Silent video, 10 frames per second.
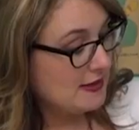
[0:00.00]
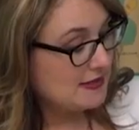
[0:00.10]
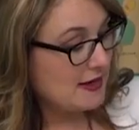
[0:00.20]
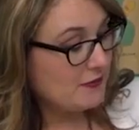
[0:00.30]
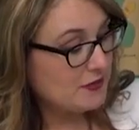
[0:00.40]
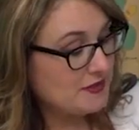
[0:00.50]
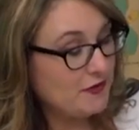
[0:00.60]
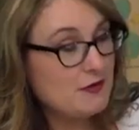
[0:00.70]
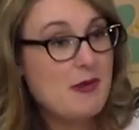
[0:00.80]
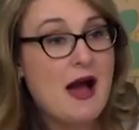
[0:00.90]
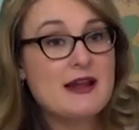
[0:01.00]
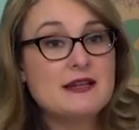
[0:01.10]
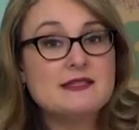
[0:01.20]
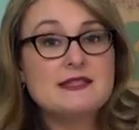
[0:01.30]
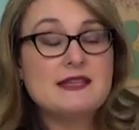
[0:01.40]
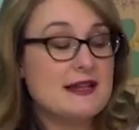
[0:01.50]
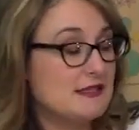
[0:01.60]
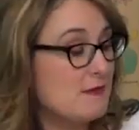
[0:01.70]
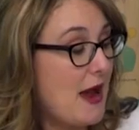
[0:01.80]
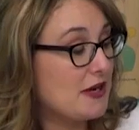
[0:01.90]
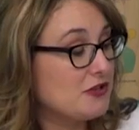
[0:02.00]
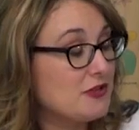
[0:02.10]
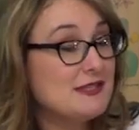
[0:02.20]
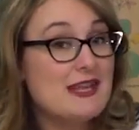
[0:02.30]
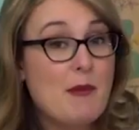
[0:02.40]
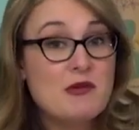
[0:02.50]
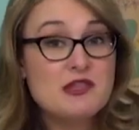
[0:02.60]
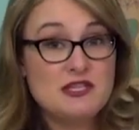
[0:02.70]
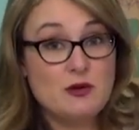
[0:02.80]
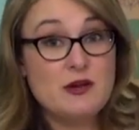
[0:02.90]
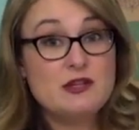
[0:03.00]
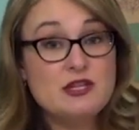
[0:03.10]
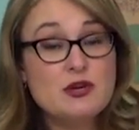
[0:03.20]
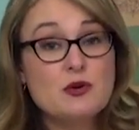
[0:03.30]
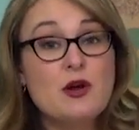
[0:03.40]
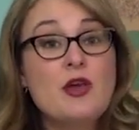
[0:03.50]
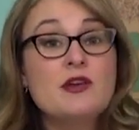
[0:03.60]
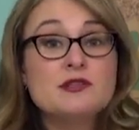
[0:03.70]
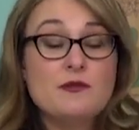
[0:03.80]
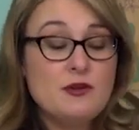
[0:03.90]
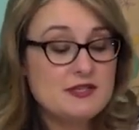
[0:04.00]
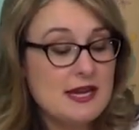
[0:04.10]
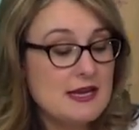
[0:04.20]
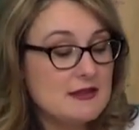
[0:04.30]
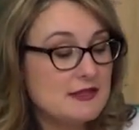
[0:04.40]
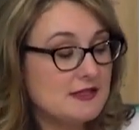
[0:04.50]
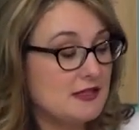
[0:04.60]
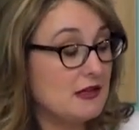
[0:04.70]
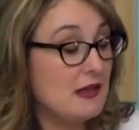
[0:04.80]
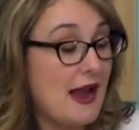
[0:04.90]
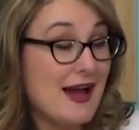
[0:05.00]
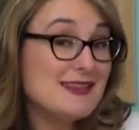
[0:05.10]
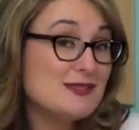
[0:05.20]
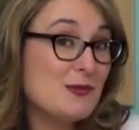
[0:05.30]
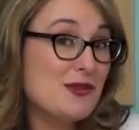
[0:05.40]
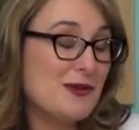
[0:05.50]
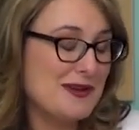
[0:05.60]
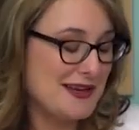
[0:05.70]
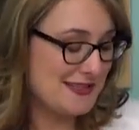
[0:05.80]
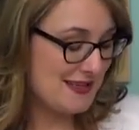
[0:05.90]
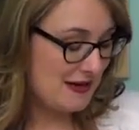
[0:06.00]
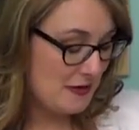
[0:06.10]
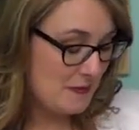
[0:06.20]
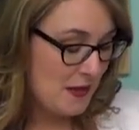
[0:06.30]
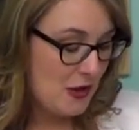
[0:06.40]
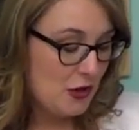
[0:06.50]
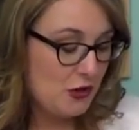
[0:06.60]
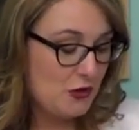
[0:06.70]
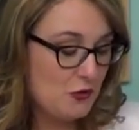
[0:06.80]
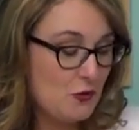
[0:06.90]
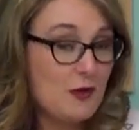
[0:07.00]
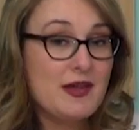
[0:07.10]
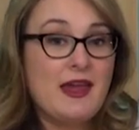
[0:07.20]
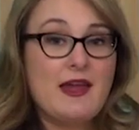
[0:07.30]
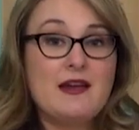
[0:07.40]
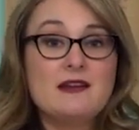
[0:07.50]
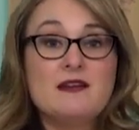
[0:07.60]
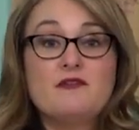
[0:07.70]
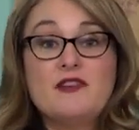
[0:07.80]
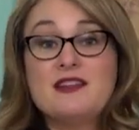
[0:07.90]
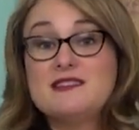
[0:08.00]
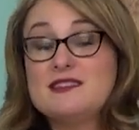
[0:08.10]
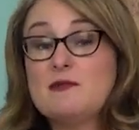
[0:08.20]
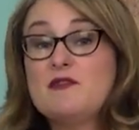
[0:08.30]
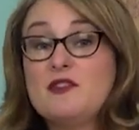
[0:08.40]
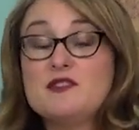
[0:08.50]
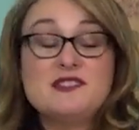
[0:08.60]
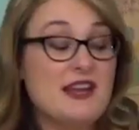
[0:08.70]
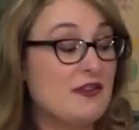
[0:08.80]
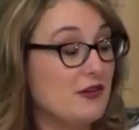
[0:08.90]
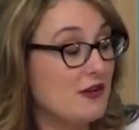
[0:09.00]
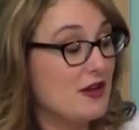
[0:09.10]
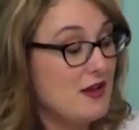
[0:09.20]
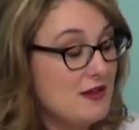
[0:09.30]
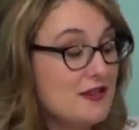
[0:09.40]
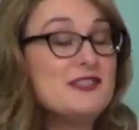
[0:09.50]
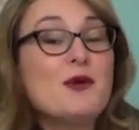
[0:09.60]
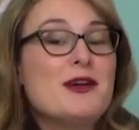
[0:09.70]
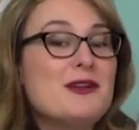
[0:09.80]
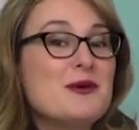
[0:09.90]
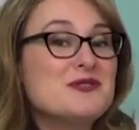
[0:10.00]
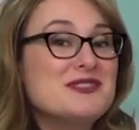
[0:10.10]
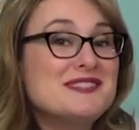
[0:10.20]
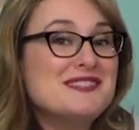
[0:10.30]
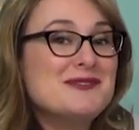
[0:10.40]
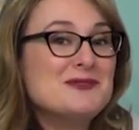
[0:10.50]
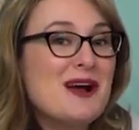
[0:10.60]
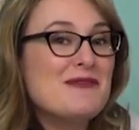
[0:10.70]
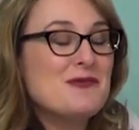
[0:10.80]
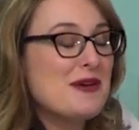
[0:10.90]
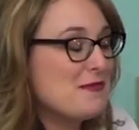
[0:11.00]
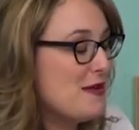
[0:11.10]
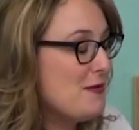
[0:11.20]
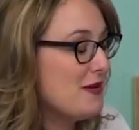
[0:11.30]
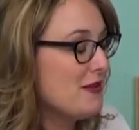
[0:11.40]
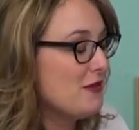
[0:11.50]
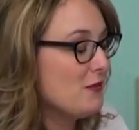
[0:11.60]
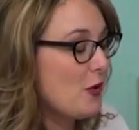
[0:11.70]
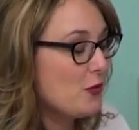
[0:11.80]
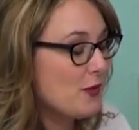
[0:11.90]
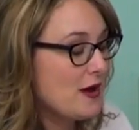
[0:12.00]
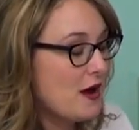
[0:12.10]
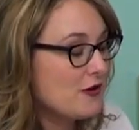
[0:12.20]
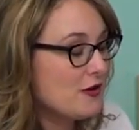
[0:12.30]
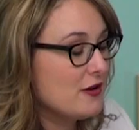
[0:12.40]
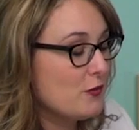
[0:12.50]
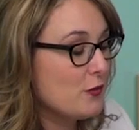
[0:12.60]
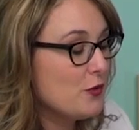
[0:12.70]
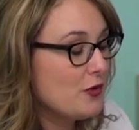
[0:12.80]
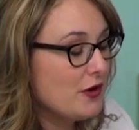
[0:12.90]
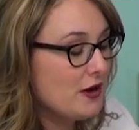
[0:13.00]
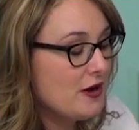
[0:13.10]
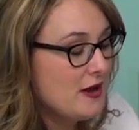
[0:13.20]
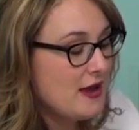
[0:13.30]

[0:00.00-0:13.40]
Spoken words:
Several different pockets. It's got some extra depth to it too. So if you're taking this to class with your Destiny, you can fit some of your standard sewing notions that you travel with, maybe a little rotary cutter and a ruler.